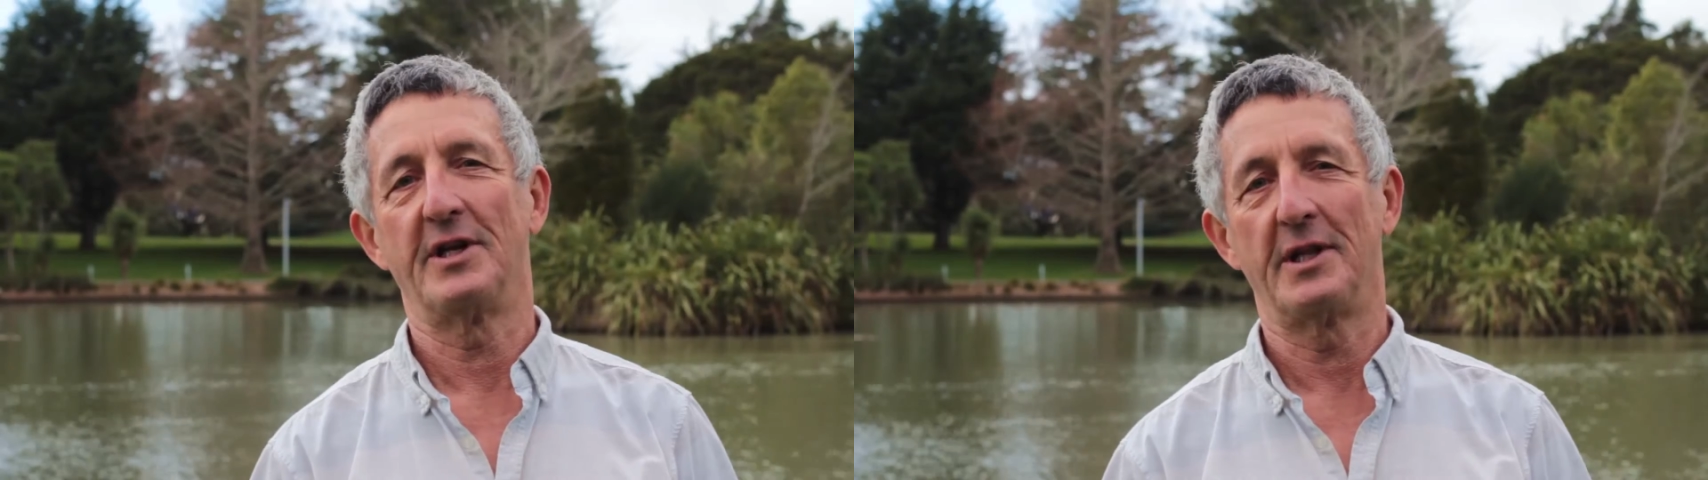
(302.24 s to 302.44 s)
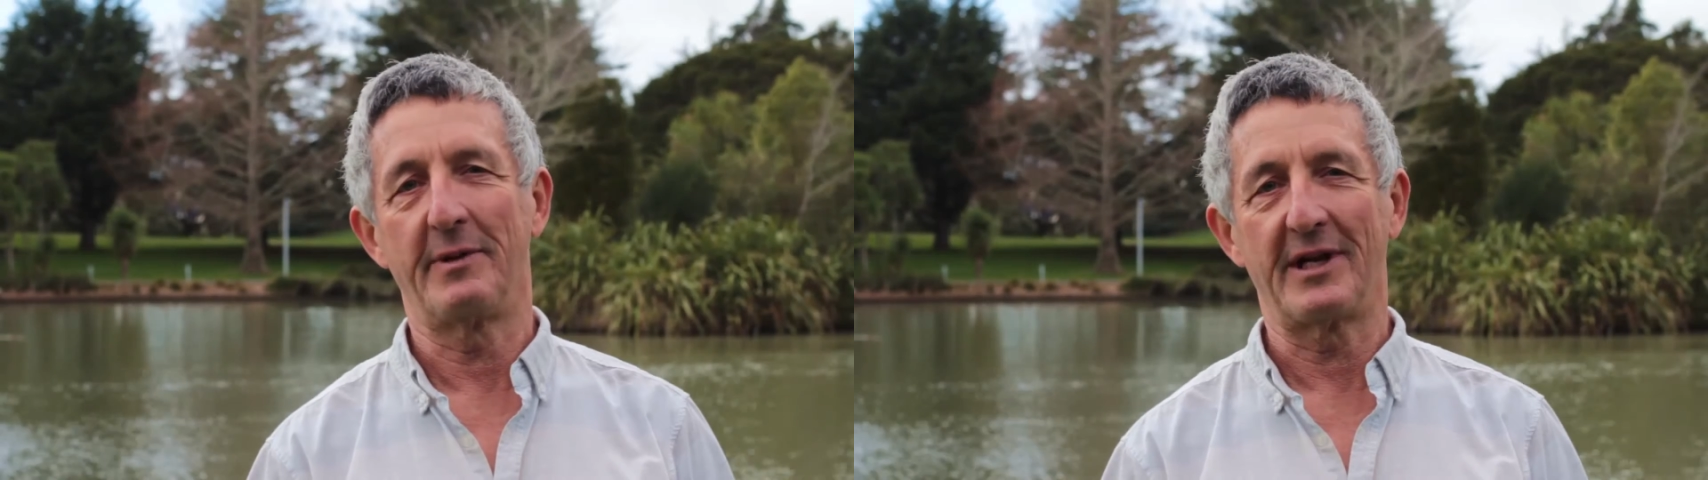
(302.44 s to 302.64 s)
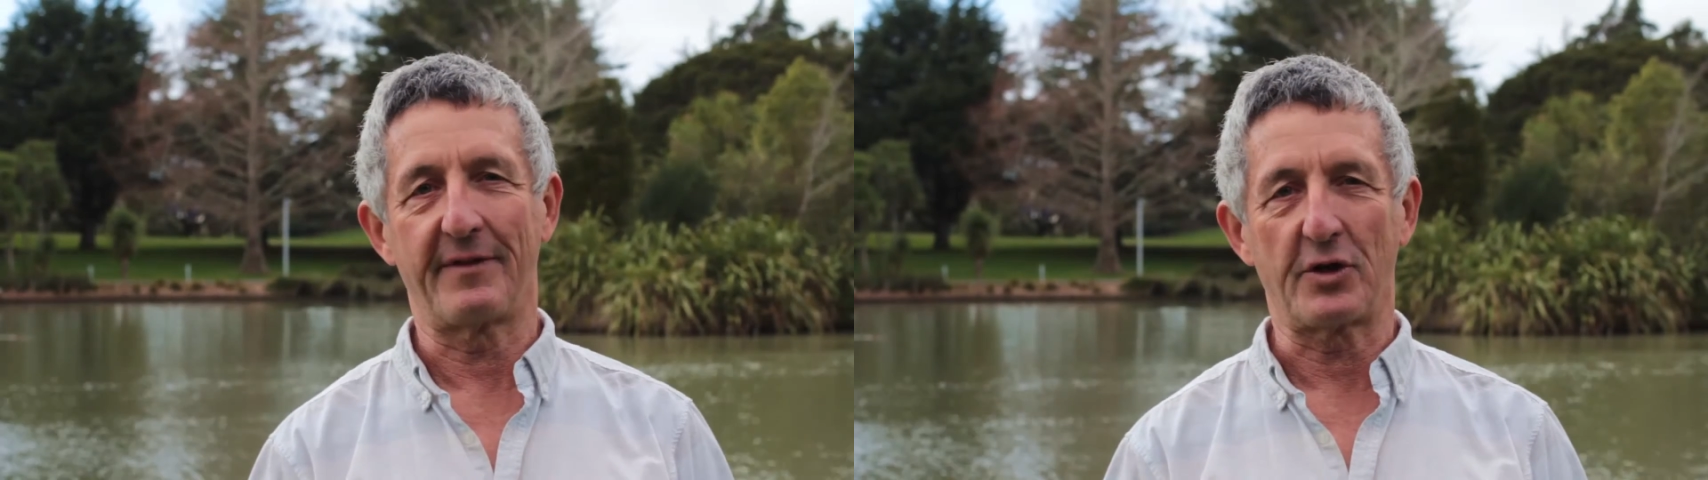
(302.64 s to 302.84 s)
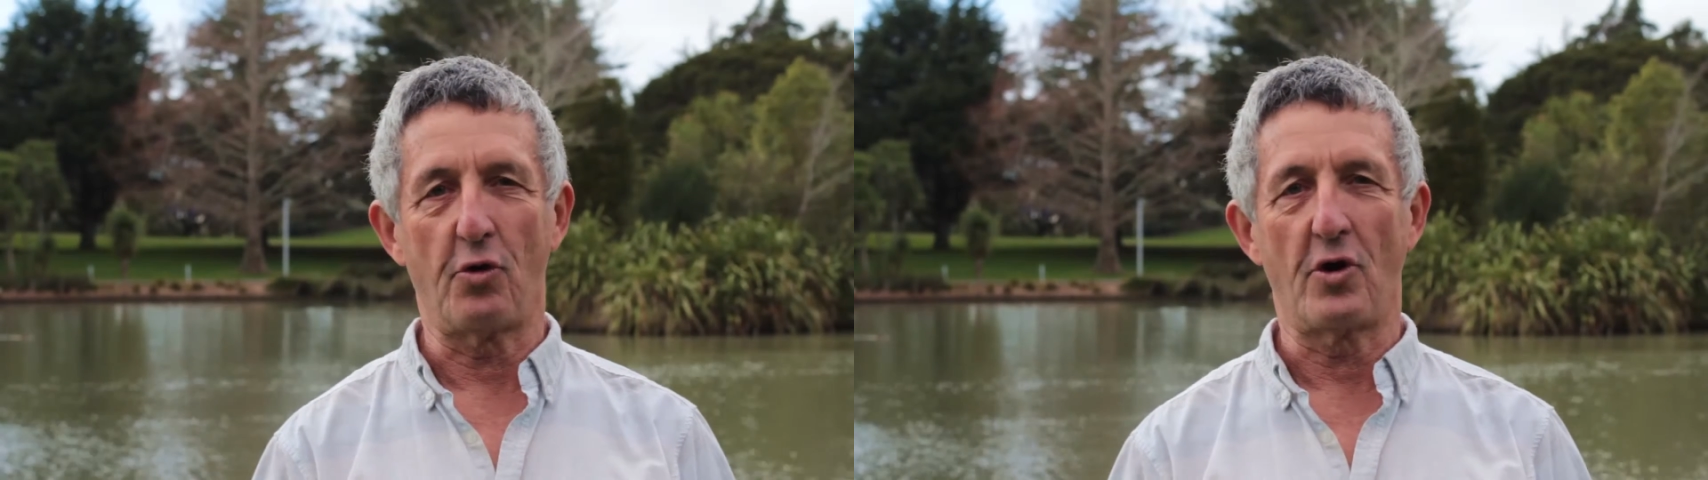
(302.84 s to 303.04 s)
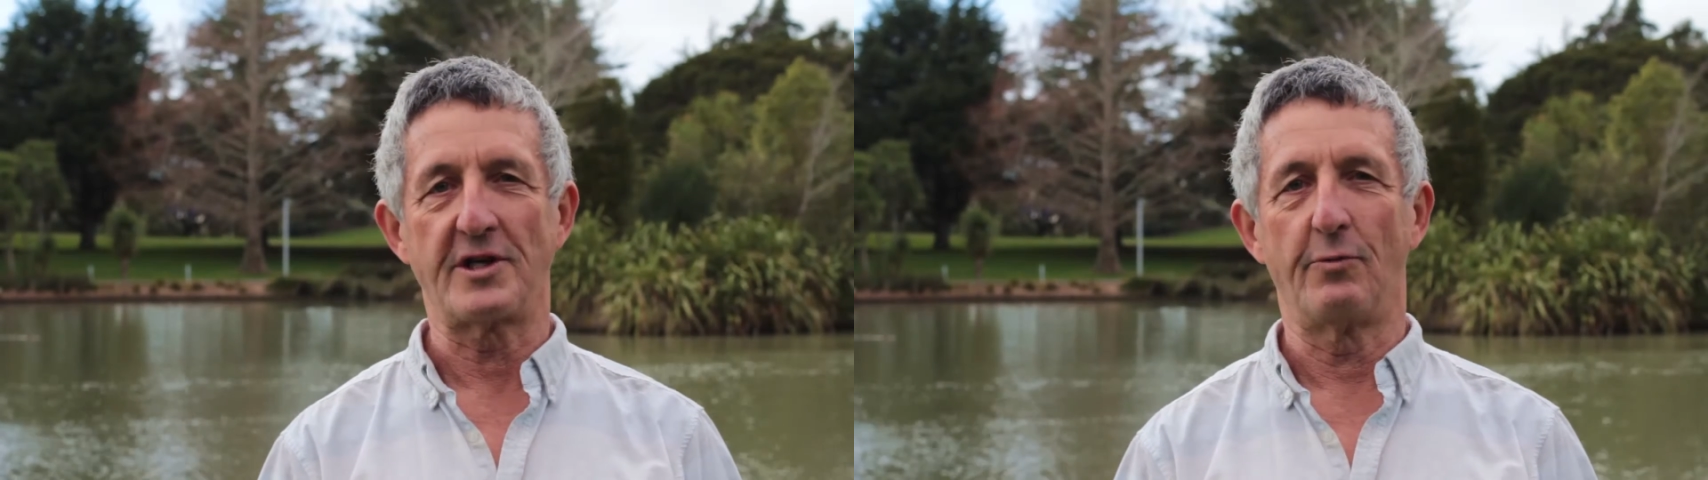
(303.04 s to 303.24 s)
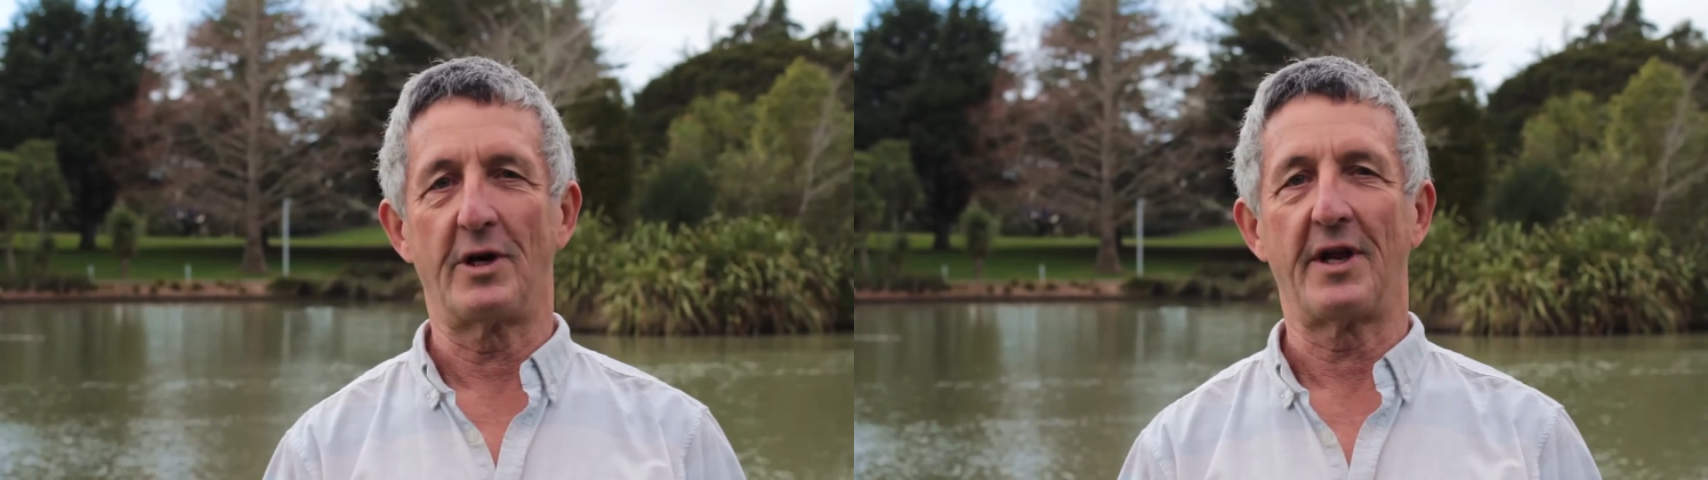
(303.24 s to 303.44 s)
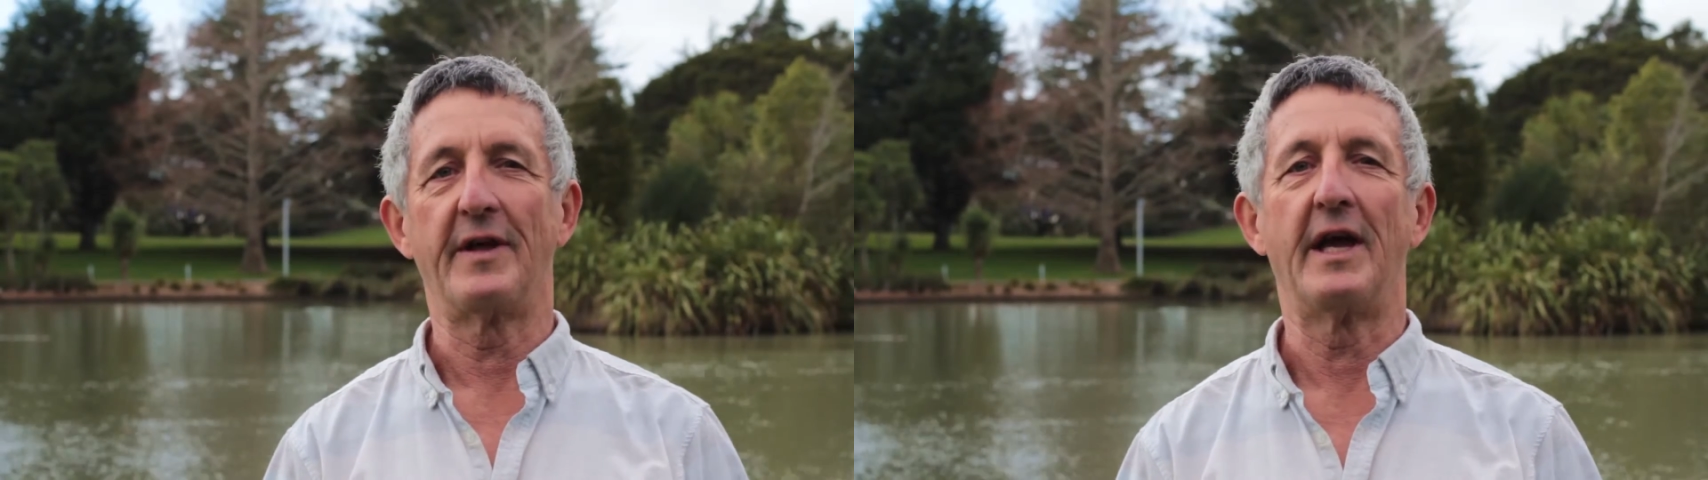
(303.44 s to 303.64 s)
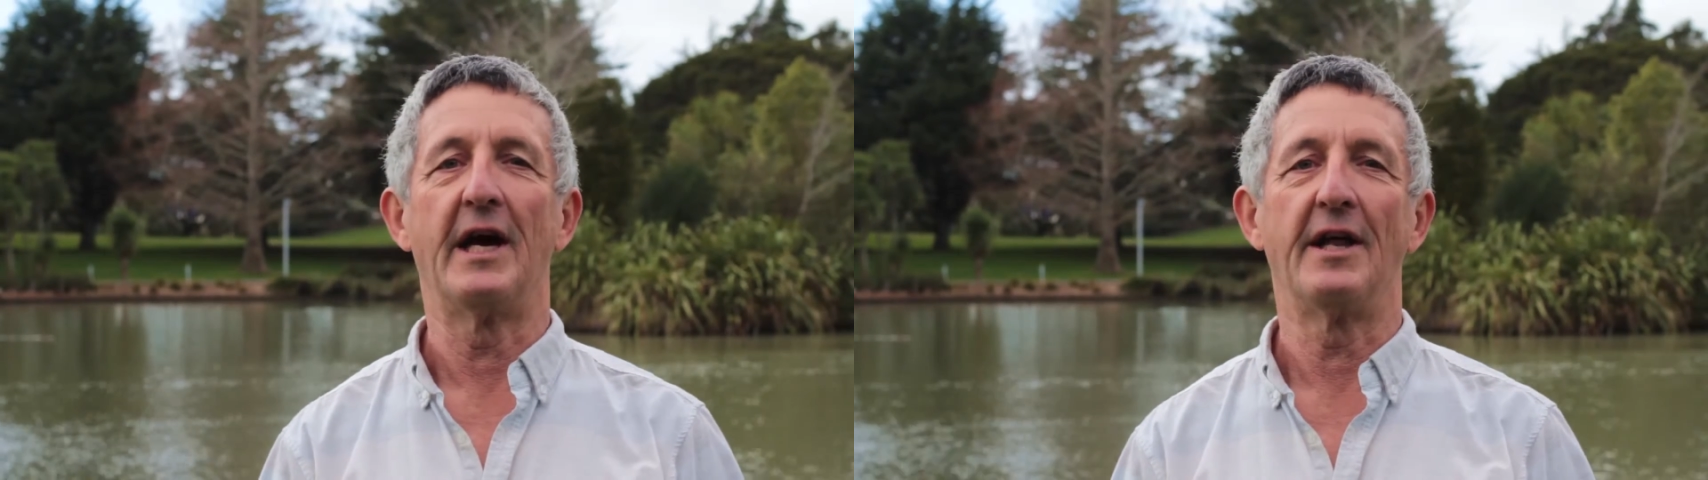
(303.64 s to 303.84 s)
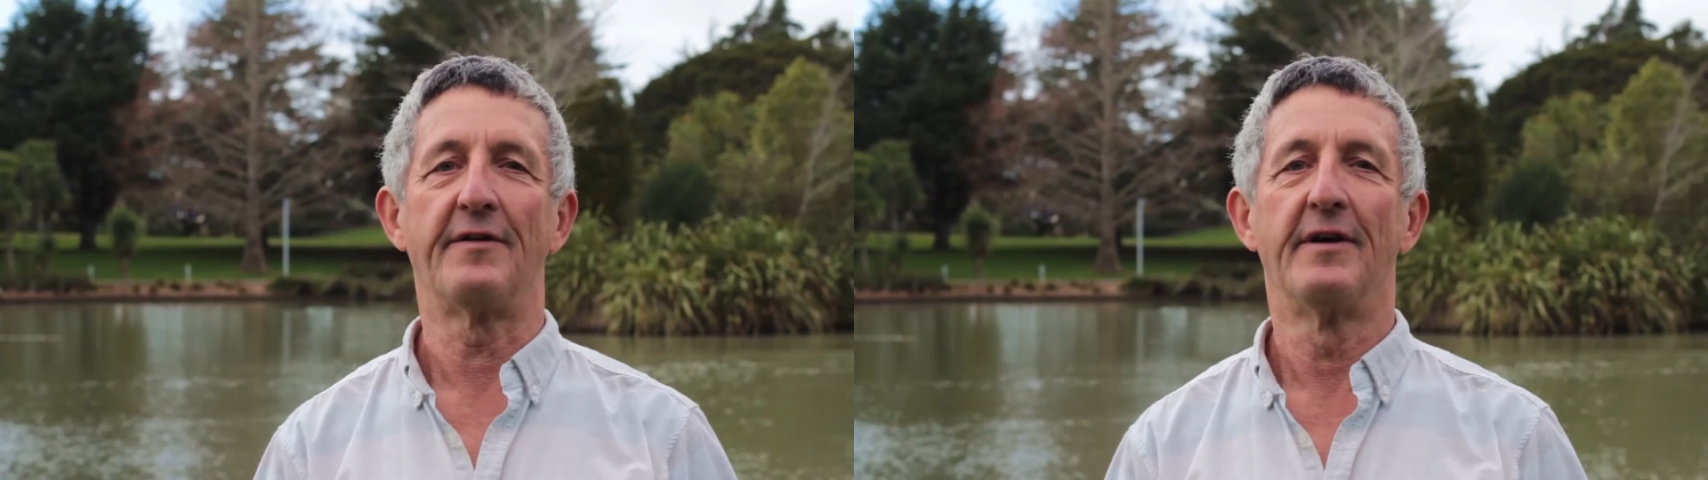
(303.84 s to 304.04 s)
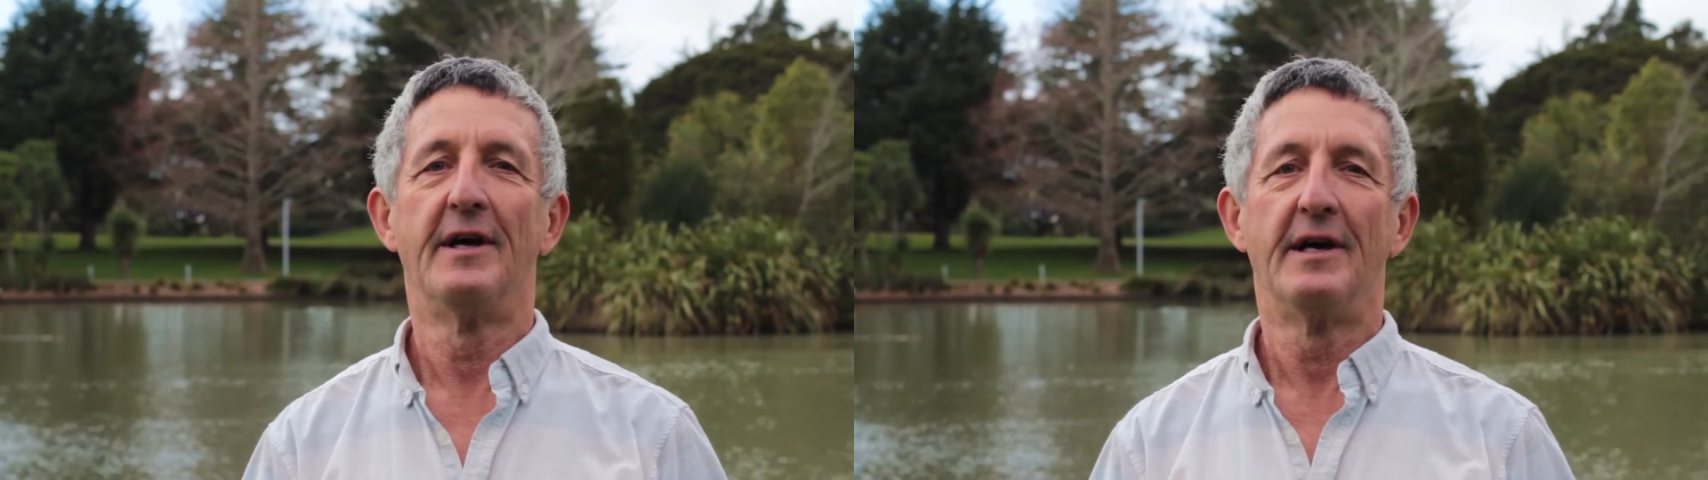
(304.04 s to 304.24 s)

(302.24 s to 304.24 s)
one in the middle of the course and one at the end,